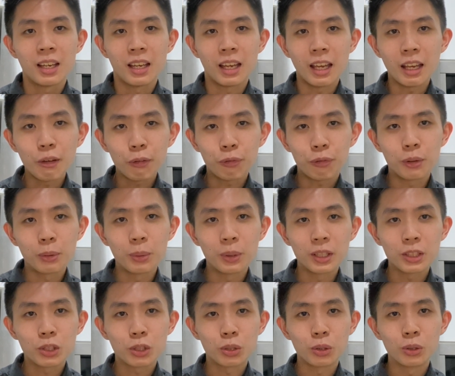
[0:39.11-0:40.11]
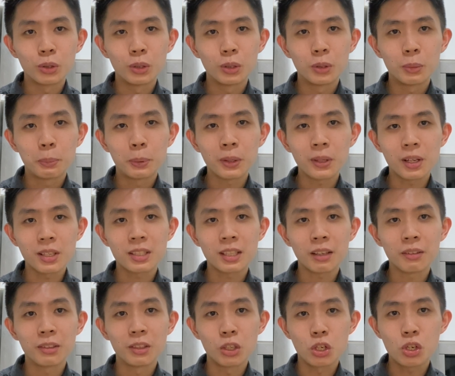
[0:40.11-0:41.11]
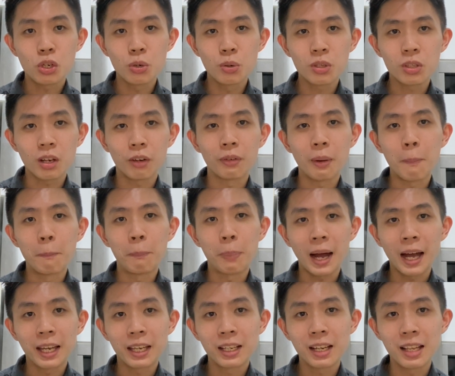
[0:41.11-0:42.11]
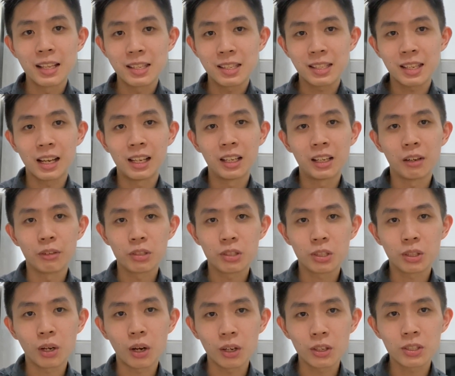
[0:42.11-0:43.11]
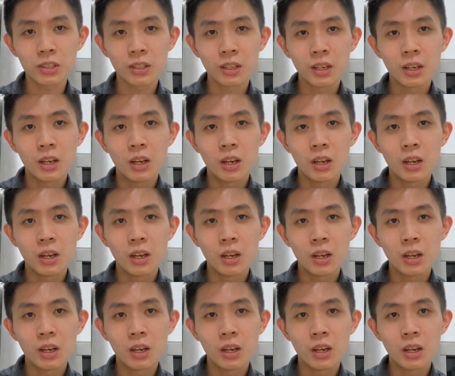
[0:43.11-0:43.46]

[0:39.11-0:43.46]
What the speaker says: if you were to put yourself in the shoes of a buyer and seller of stocks,